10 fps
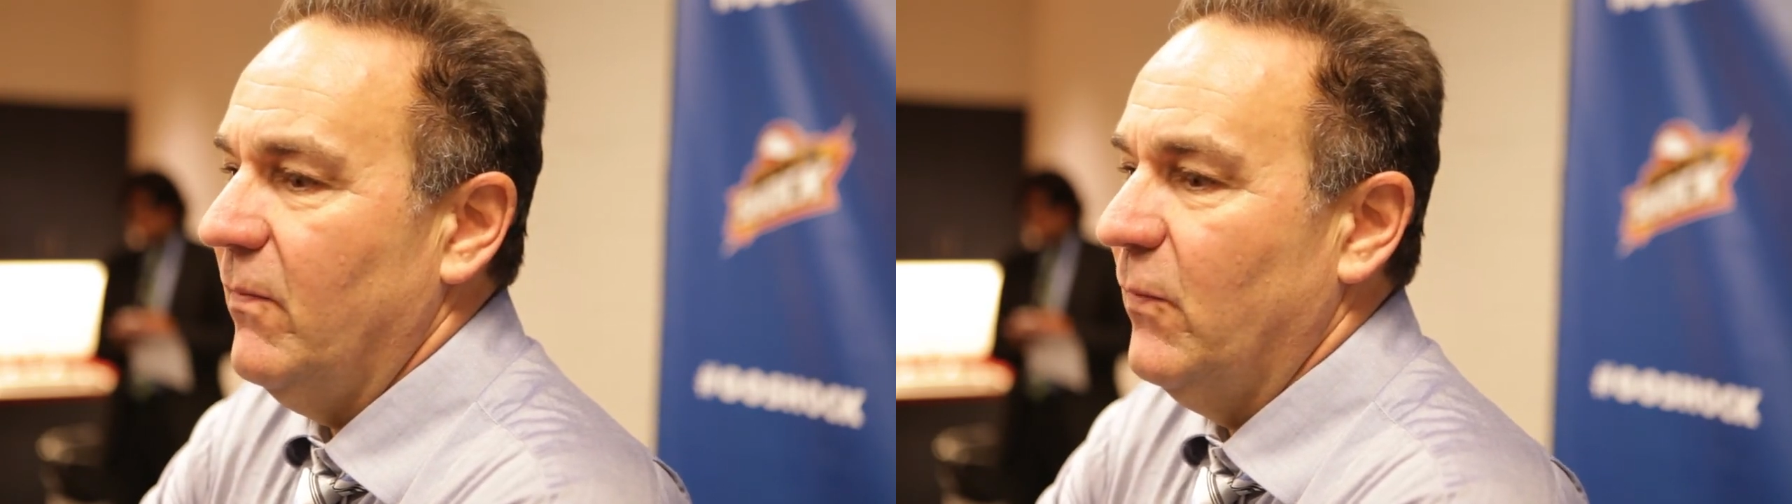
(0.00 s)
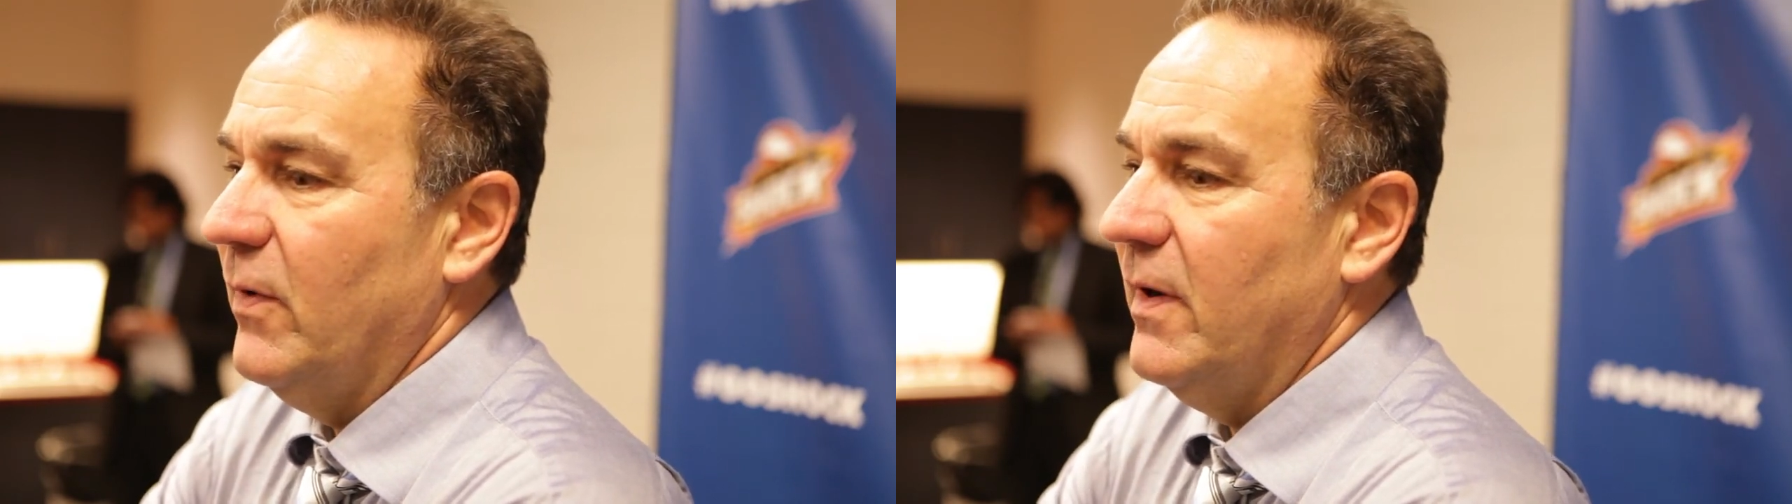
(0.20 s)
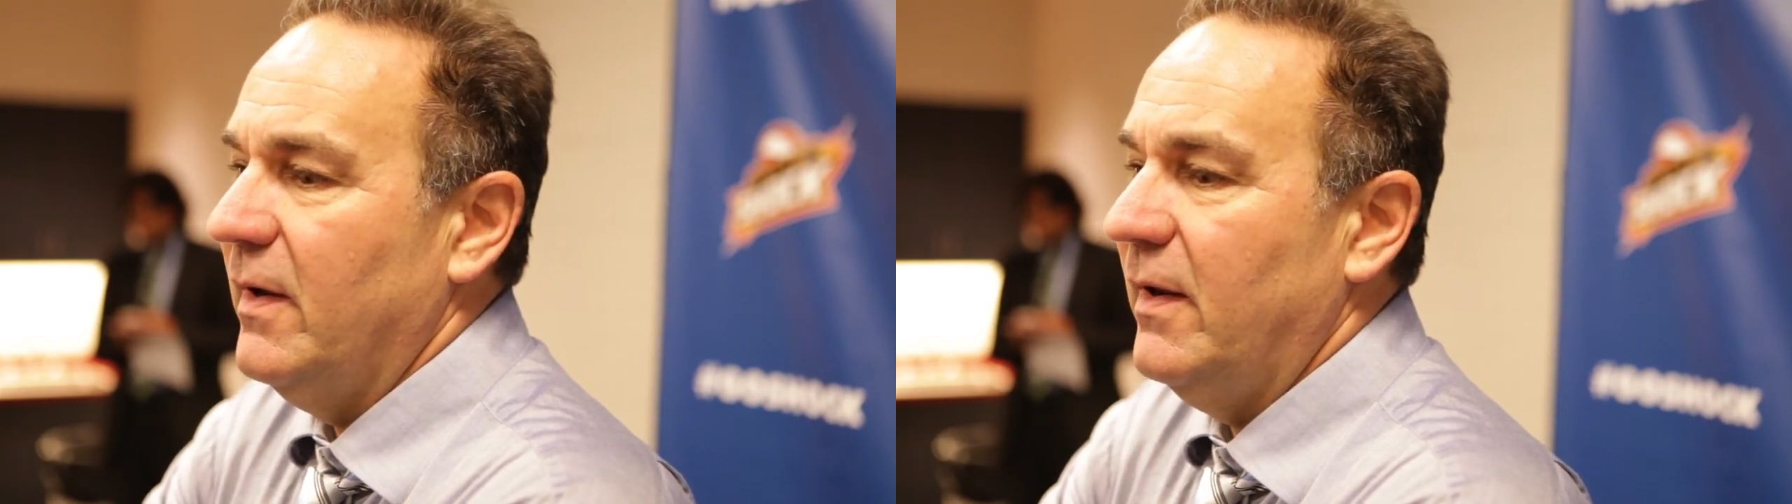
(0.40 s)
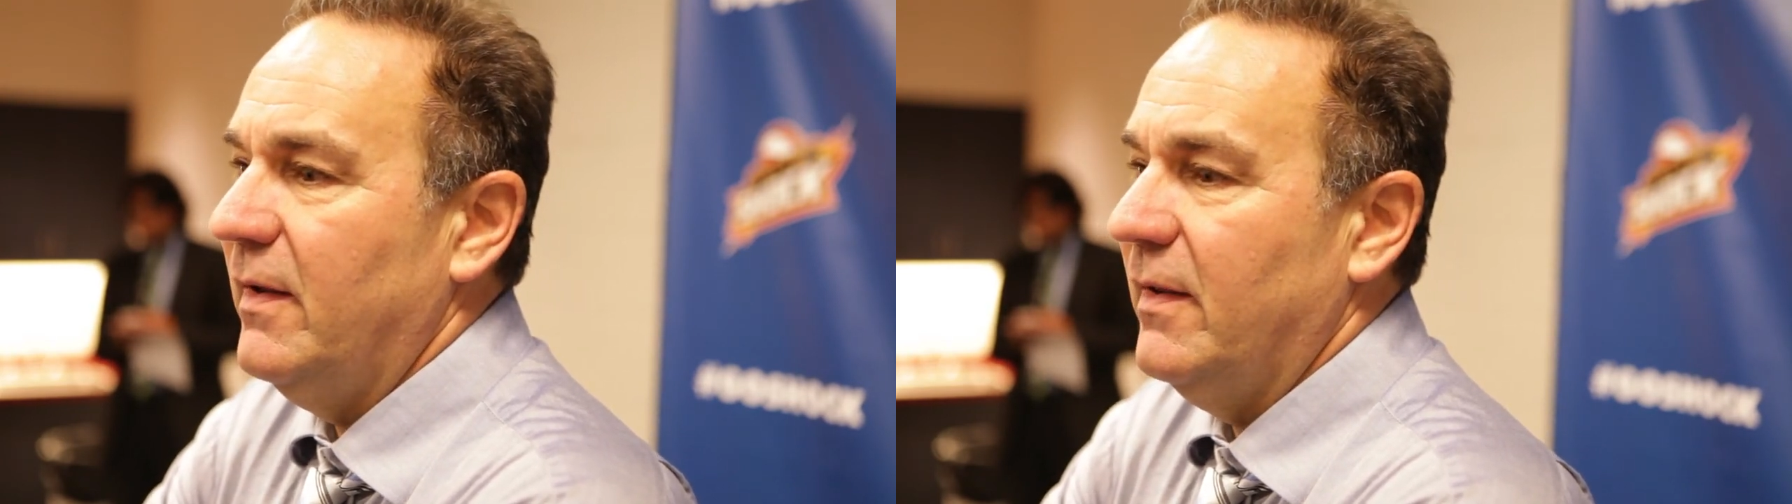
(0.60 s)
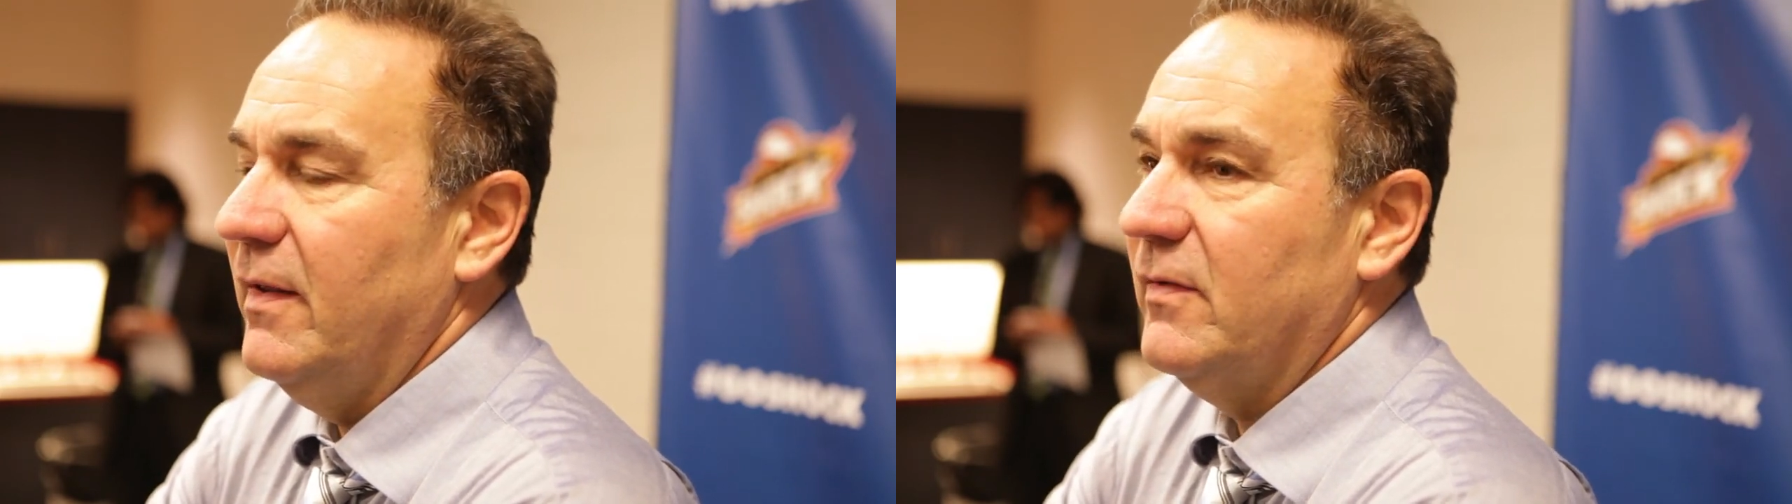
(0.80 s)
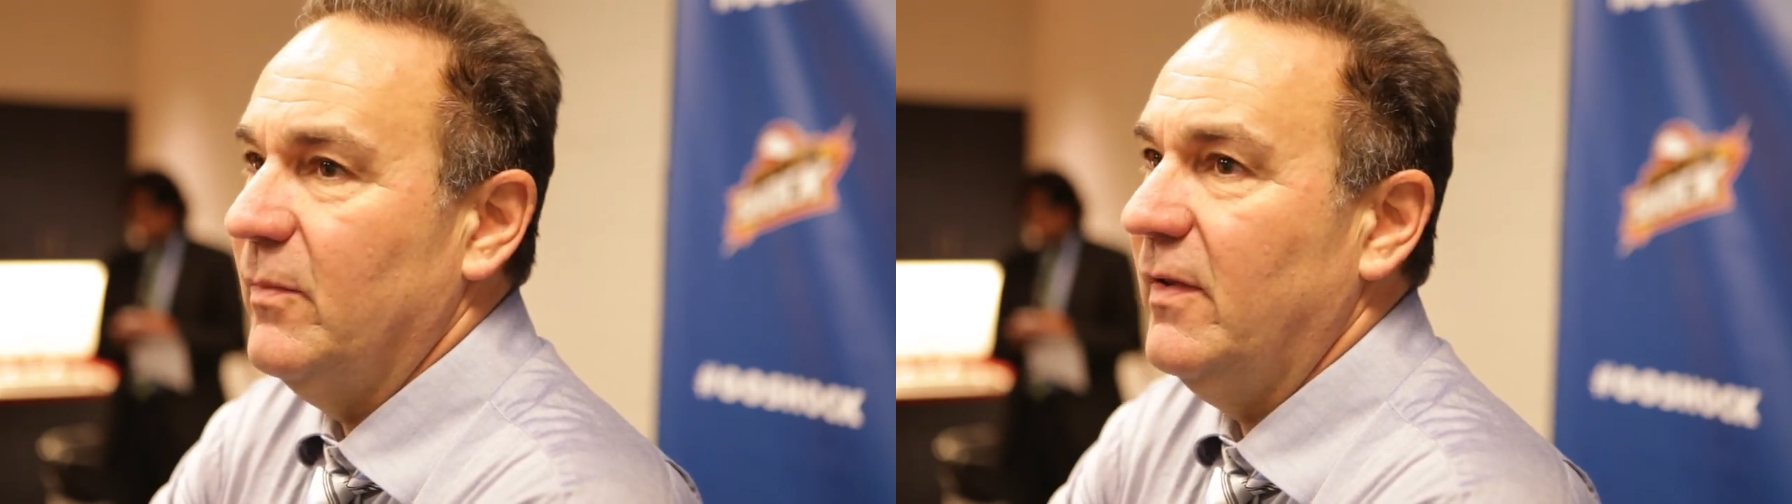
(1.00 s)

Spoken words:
we're going to need to get some